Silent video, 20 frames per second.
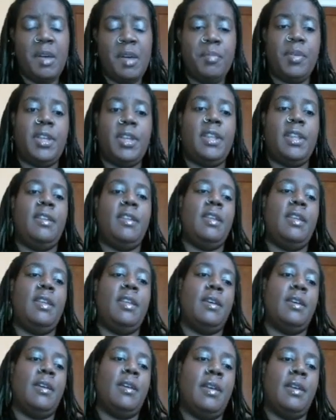But
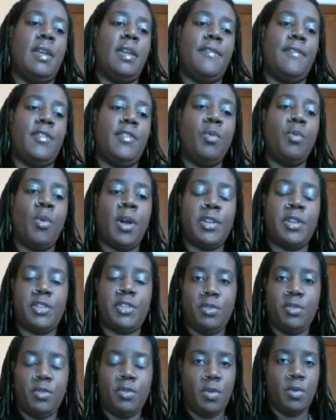if you want
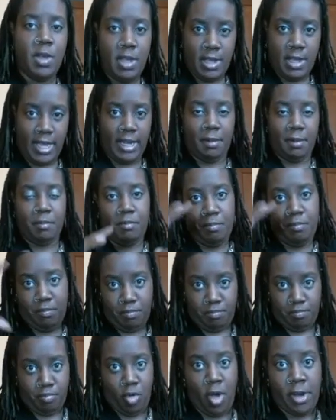to kind of
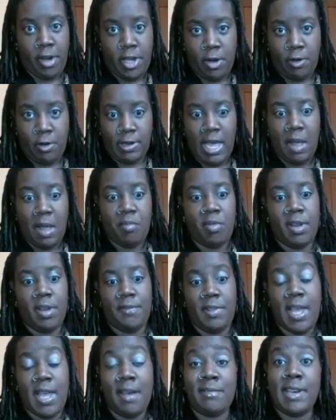broaden your library,
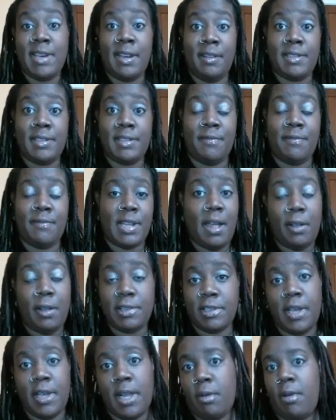if you have
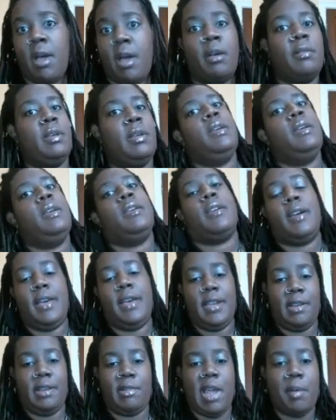$97 lying around, go
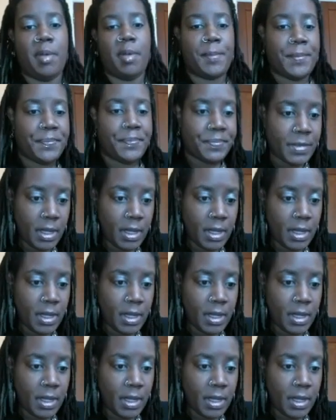ahead and grab it.